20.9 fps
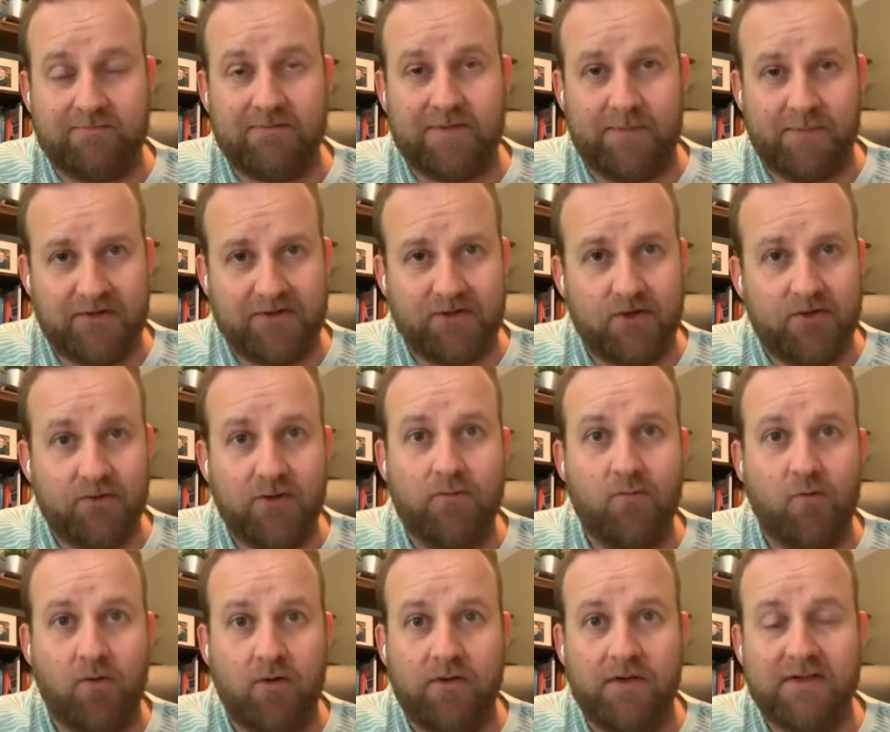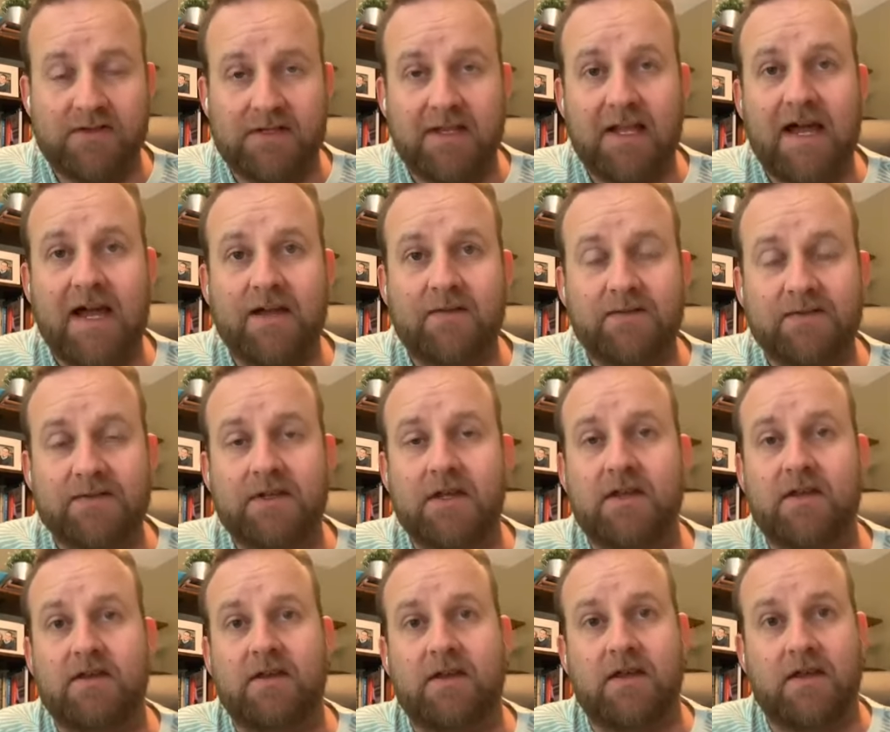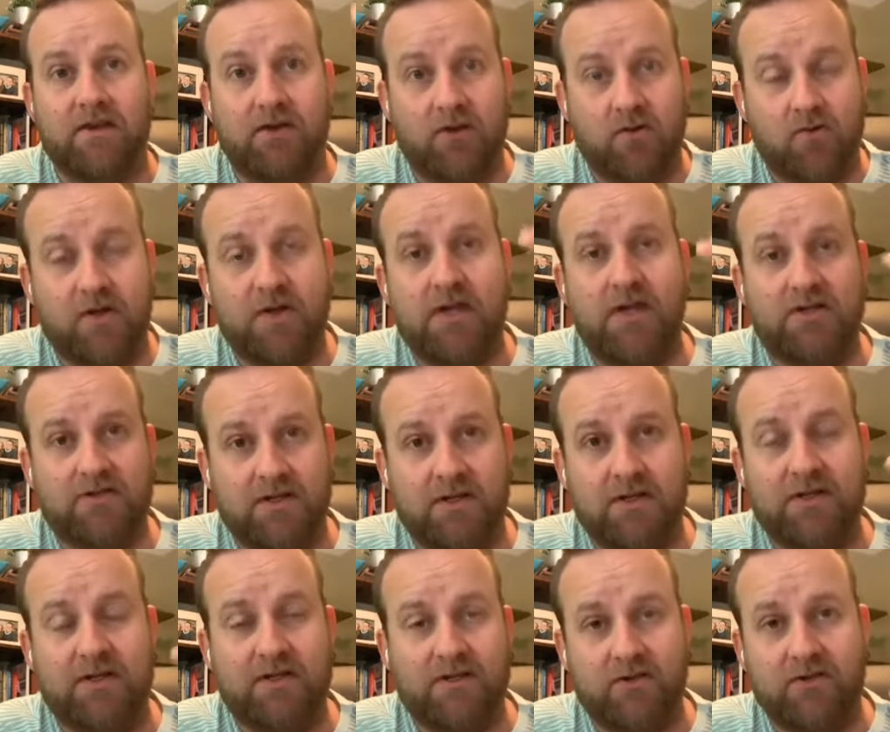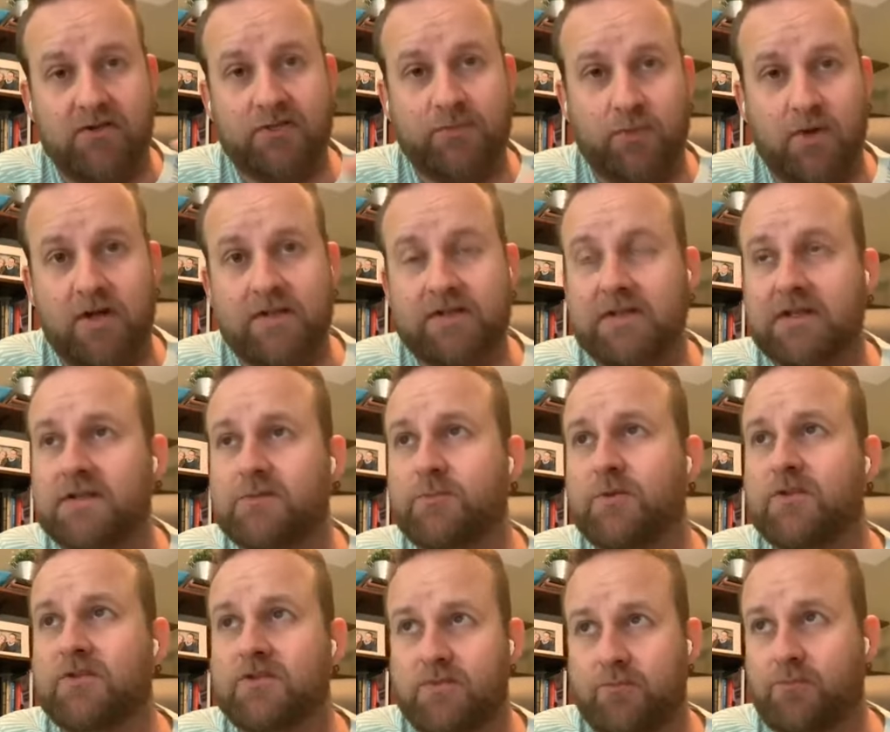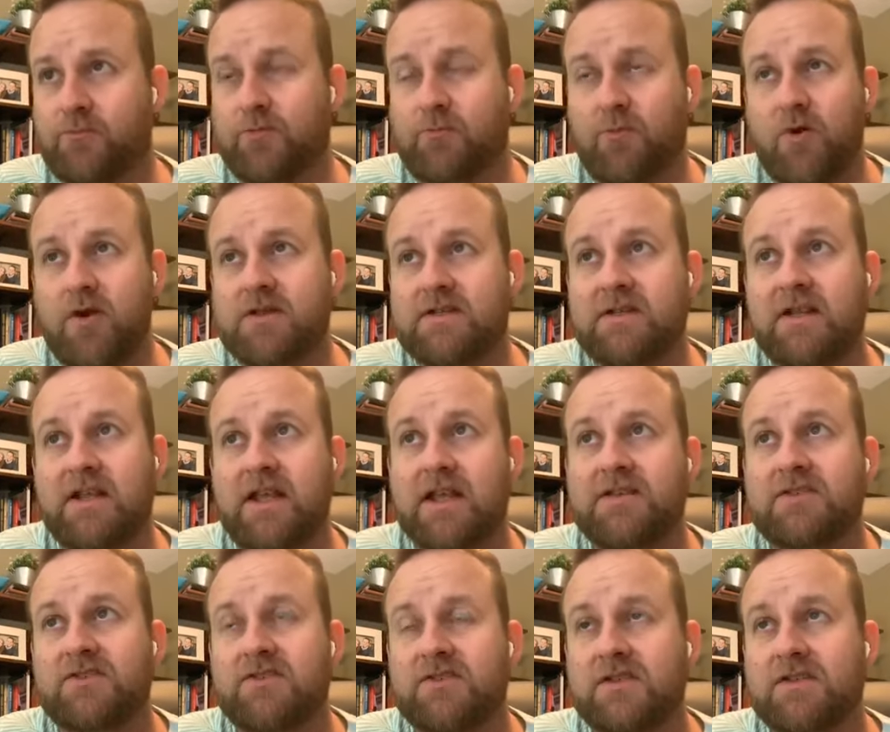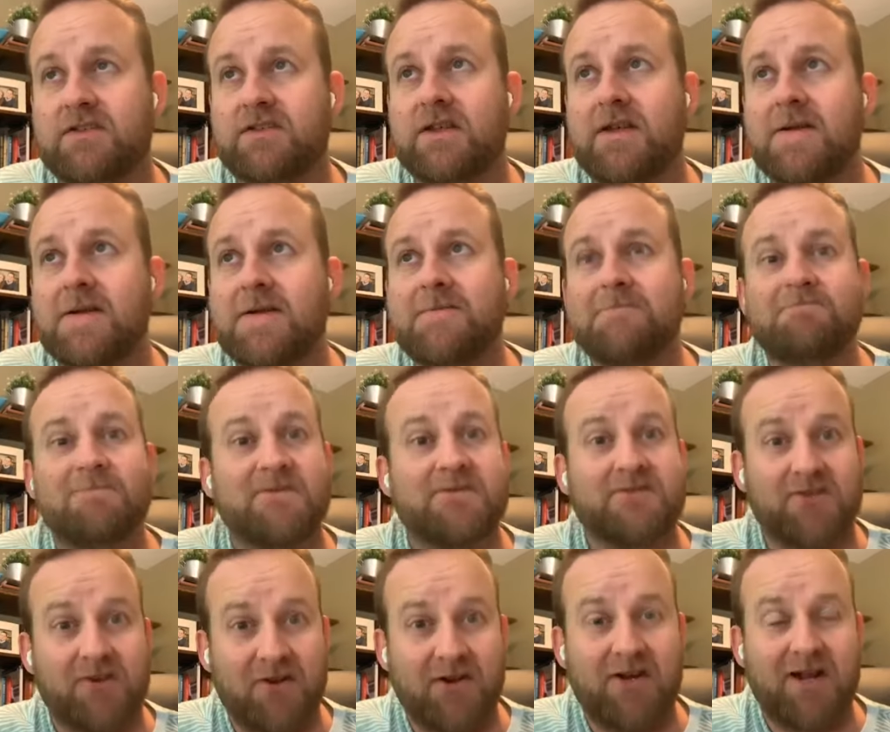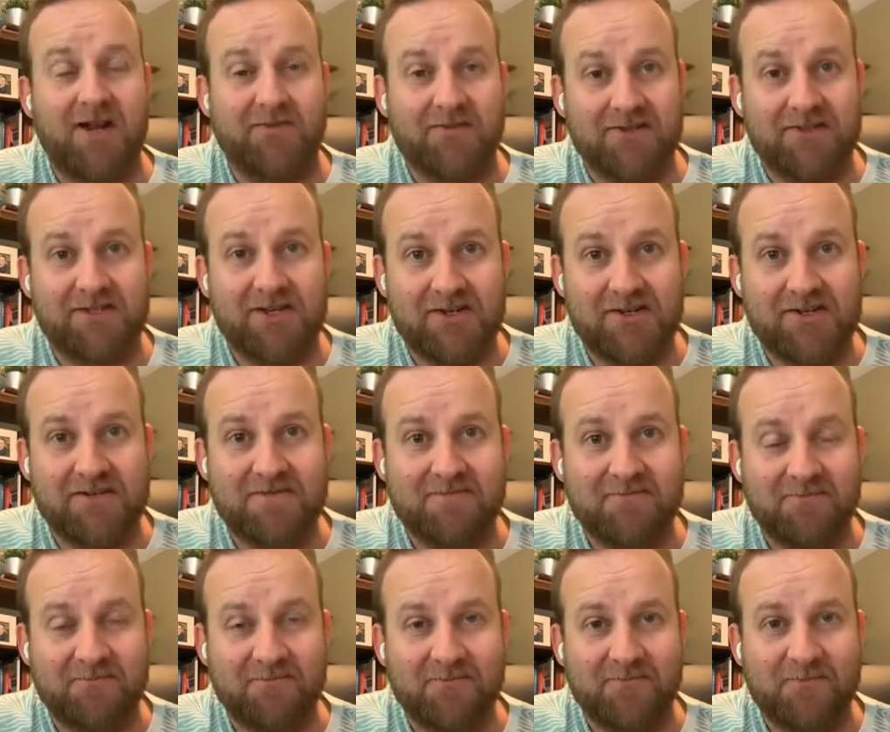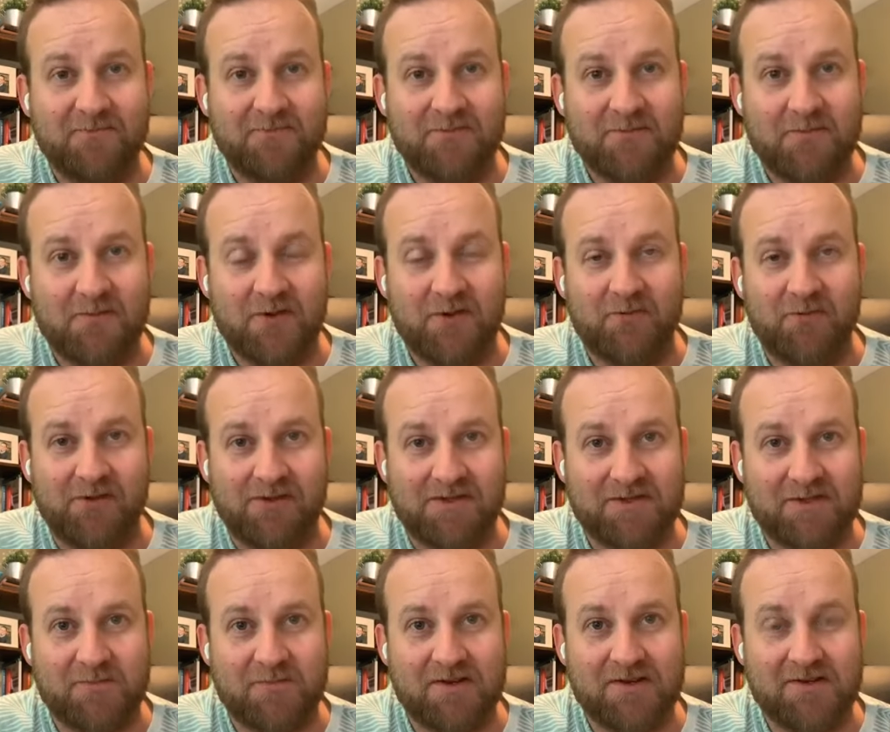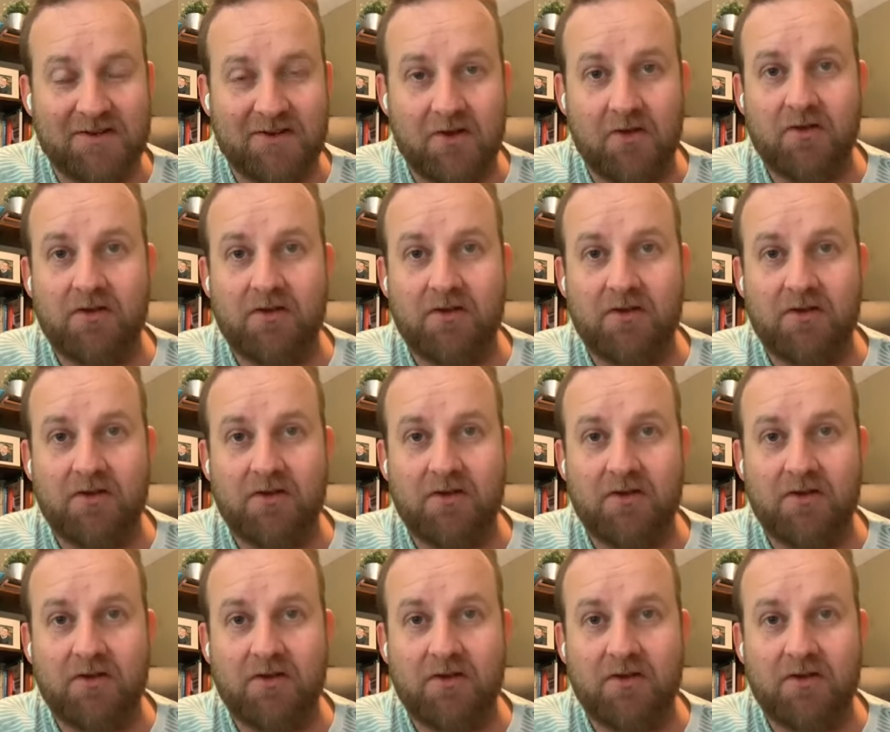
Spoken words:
I'm gonna start doing more of these lives in going each of these process. But the point today is just start a conversation with someone.